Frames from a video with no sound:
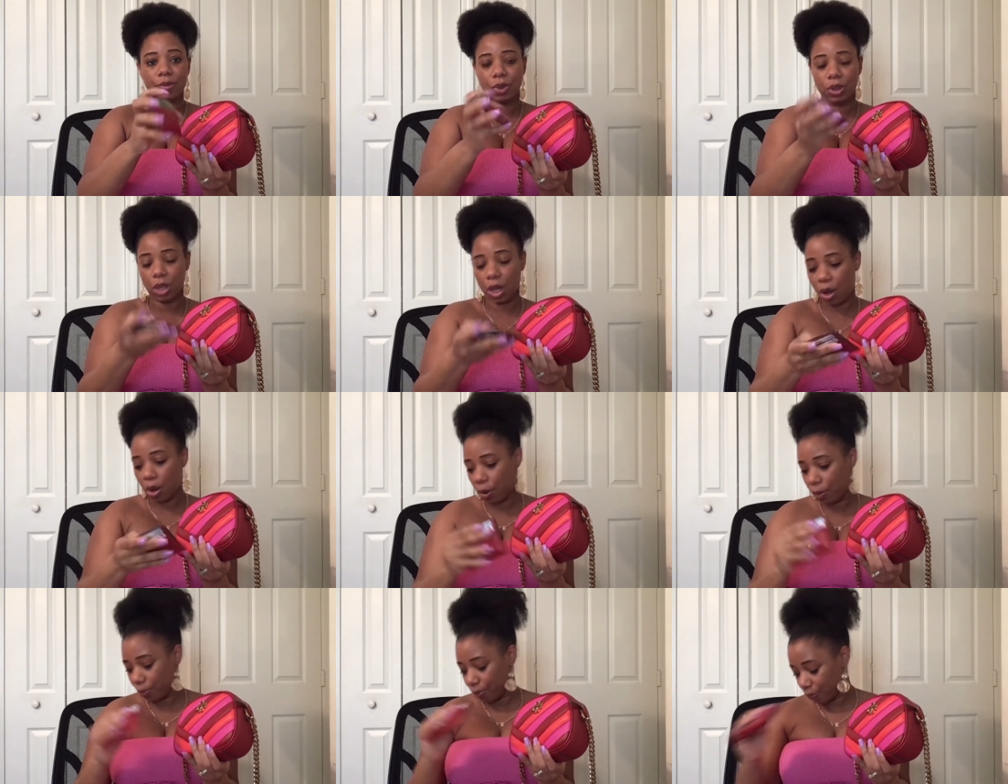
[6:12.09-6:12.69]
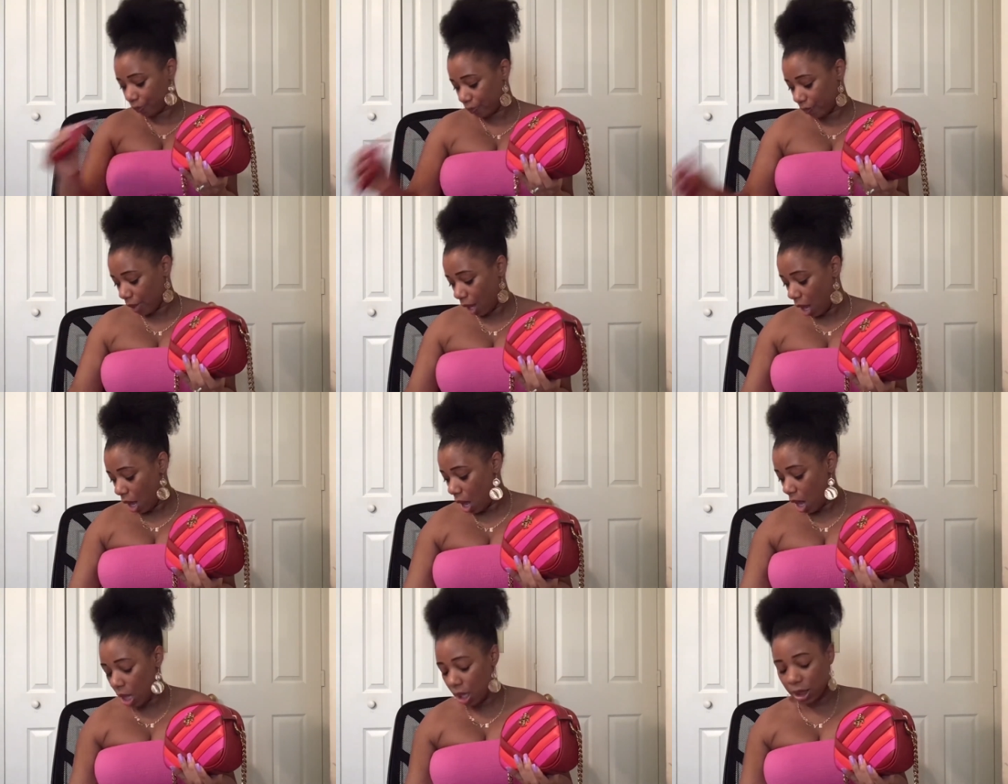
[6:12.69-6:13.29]
So,
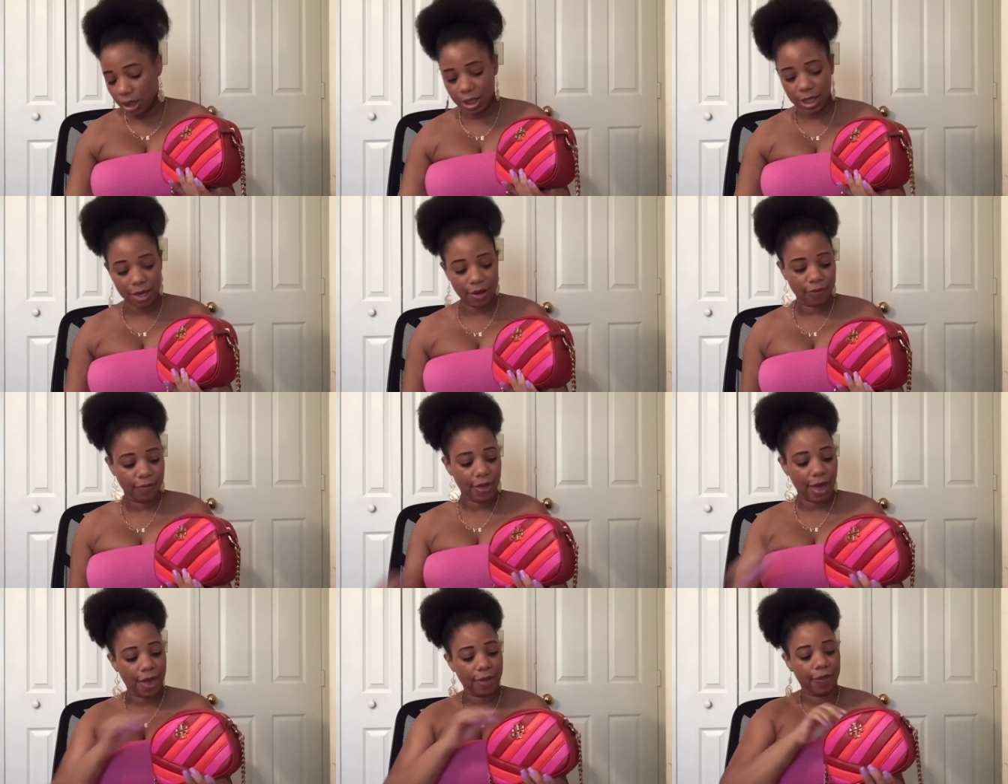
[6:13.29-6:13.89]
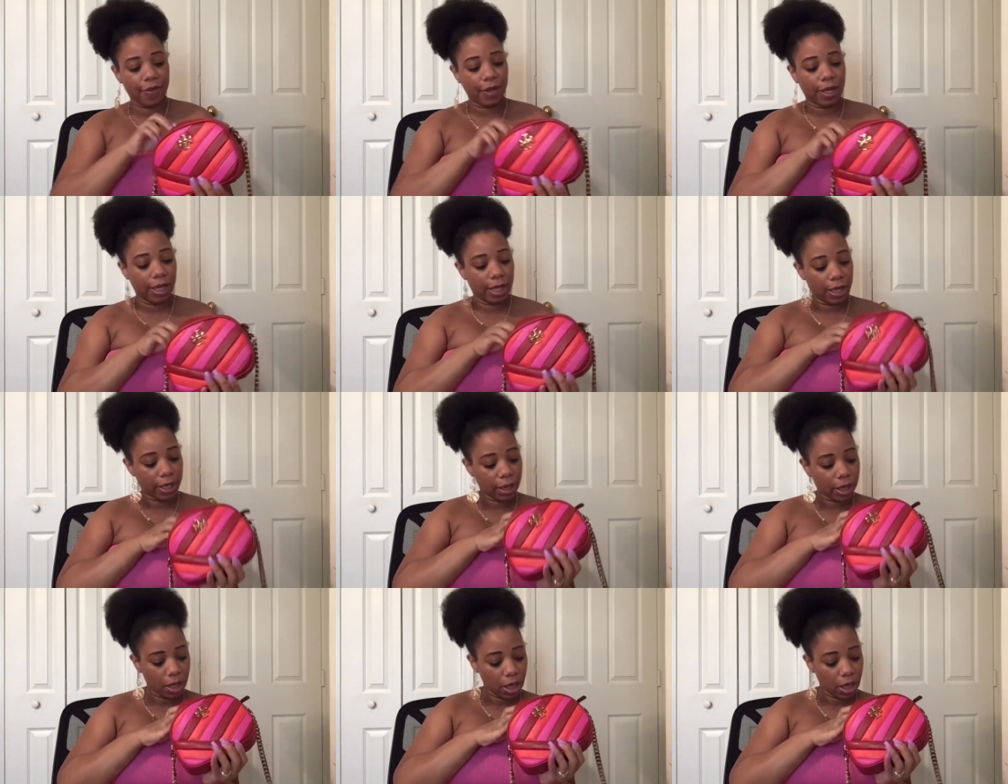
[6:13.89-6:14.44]
love that thing.